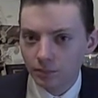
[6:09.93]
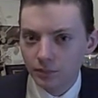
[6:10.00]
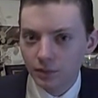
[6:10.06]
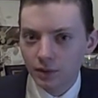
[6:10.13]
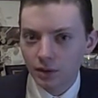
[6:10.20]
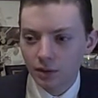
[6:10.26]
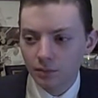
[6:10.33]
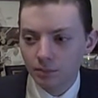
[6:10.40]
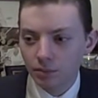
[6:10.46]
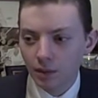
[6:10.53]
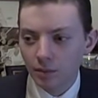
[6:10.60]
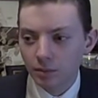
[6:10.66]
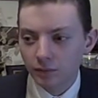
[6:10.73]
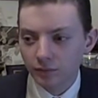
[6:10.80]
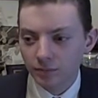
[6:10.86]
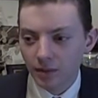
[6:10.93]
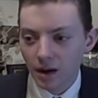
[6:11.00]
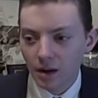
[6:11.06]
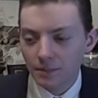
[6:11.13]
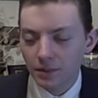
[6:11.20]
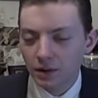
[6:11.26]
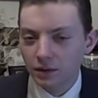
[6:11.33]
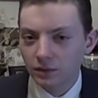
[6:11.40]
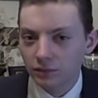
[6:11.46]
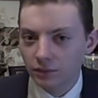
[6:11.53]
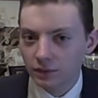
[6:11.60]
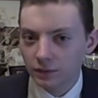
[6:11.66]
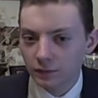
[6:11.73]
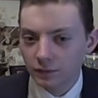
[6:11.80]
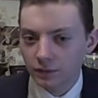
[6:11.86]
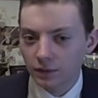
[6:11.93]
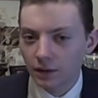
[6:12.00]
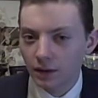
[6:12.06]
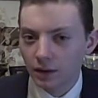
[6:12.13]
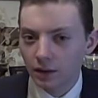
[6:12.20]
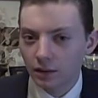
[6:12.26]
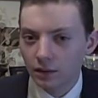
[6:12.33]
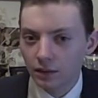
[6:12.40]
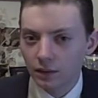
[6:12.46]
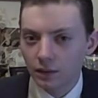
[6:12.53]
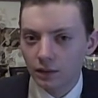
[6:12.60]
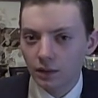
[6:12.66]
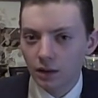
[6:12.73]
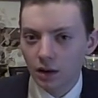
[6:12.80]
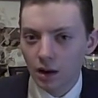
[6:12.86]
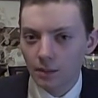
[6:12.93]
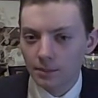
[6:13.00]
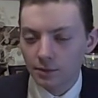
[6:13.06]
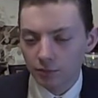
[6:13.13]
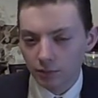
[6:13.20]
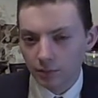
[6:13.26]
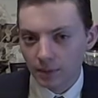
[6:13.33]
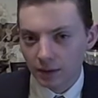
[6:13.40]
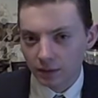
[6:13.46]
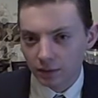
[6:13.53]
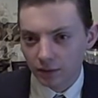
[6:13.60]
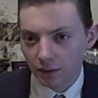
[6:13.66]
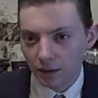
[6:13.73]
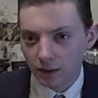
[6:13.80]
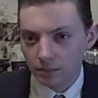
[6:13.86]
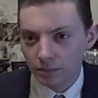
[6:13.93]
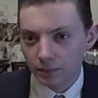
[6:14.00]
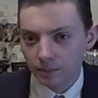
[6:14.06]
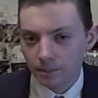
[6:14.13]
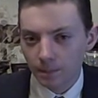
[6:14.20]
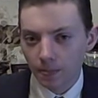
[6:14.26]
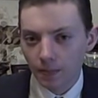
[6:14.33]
you know bubbles popping and doing their thing, um, as one might say, but